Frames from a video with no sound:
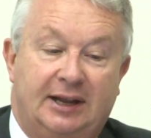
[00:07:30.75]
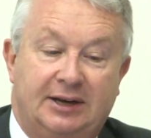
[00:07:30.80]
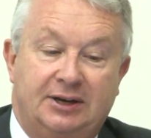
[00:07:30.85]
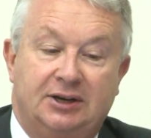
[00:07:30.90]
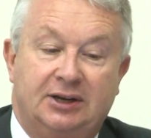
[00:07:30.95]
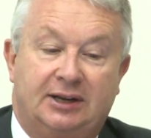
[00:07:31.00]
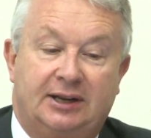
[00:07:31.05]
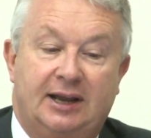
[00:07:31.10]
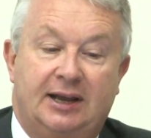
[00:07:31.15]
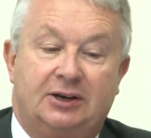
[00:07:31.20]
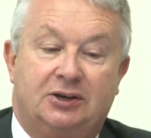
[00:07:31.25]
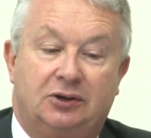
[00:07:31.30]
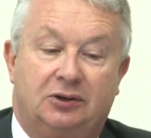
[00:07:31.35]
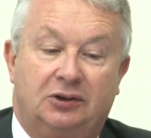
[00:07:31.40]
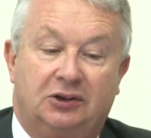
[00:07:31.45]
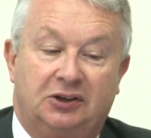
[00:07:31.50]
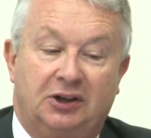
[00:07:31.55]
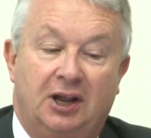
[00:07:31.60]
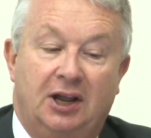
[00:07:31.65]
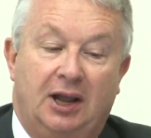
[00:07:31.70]

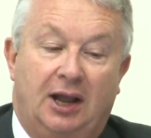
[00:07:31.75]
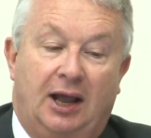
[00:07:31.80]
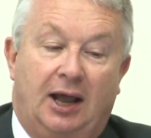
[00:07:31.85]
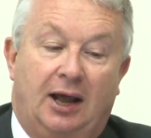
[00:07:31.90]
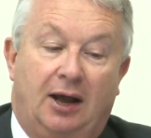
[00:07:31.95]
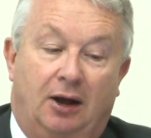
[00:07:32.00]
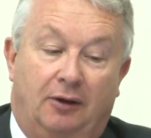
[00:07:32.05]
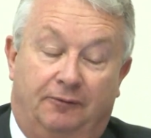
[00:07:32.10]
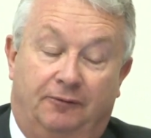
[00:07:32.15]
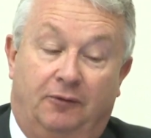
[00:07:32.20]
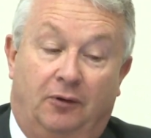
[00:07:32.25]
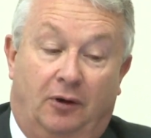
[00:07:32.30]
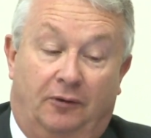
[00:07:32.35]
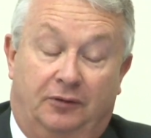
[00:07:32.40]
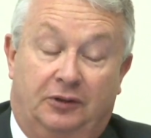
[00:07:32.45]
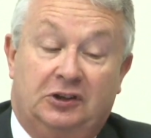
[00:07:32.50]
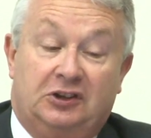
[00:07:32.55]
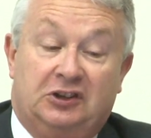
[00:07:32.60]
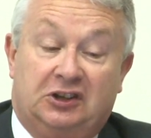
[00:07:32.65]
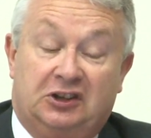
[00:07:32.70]
indicators
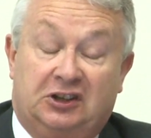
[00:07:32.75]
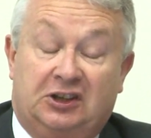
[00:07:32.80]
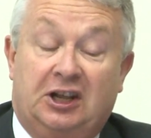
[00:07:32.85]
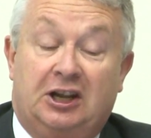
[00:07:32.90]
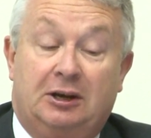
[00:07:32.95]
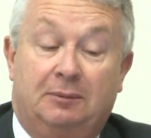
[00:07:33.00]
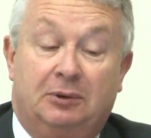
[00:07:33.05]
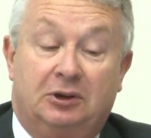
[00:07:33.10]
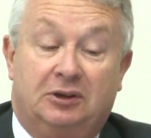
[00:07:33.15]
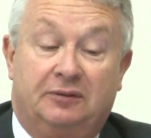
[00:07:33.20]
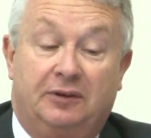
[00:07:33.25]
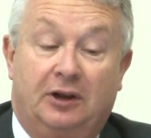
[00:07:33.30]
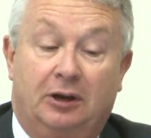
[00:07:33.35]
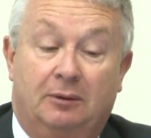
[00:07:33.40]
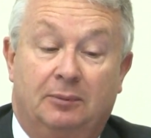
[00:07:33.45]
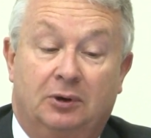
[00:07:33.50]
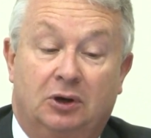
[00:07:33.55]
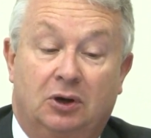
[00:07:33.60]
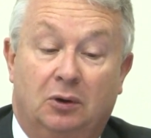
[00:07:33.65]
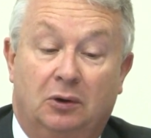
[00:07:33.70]
of the Sustainable
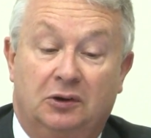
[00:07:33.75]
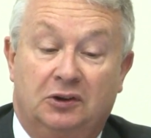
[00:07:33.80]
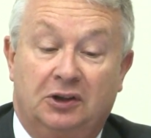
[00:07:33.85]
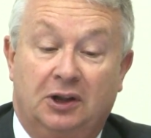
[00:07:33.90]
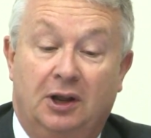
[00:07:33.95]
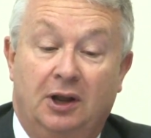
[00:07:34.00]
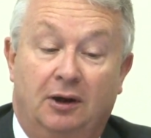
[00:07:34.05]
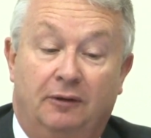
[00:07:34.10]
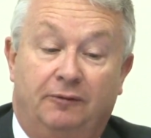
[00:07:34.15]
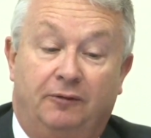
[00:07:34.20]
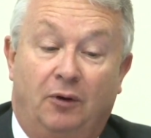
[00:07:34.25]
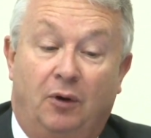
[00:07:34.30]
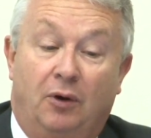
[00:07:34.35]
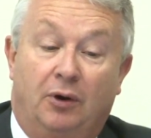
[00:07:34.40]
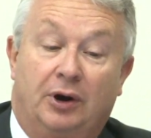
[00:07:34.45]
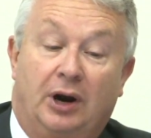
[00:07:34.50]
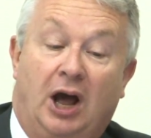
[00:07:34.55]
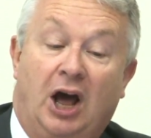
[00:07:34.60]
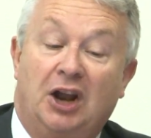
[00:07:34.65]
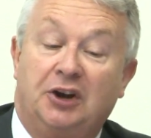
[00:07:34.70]
Development Goals
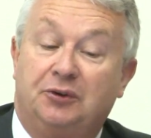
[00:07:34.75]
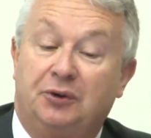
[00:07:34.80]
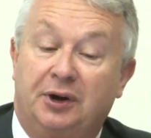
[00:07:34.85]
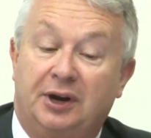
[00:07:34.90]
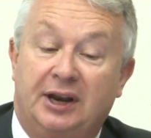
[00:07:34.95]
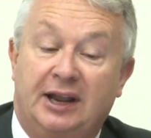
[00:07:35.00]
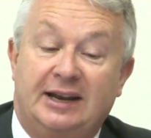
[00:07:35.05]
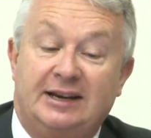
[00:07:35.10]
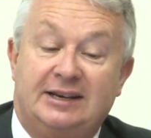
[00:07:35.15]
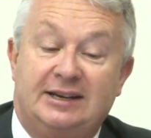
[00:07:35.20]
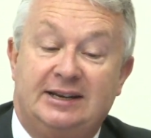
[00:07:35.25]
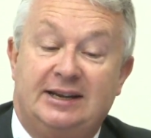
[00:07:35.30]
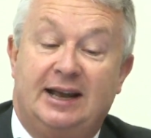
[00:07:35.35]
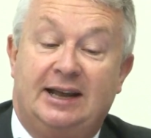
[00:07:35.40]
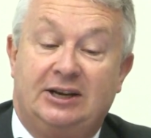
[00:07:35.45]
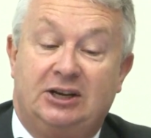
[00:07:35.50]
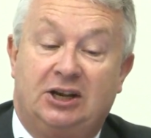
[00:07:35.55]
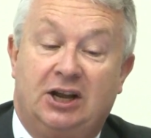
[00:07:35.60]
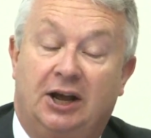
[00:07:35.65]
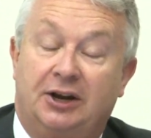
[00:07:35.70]
for
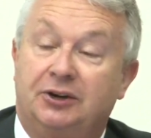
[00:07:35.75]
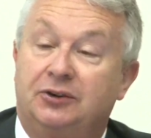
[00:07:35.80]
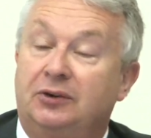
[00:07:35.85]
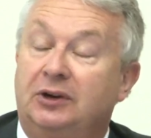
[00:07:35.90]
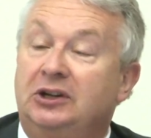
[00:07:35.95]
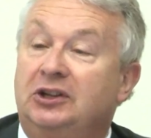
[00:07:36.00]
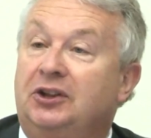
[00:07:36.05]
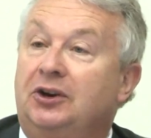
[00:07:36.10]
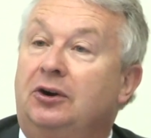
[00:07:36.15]
188 countries.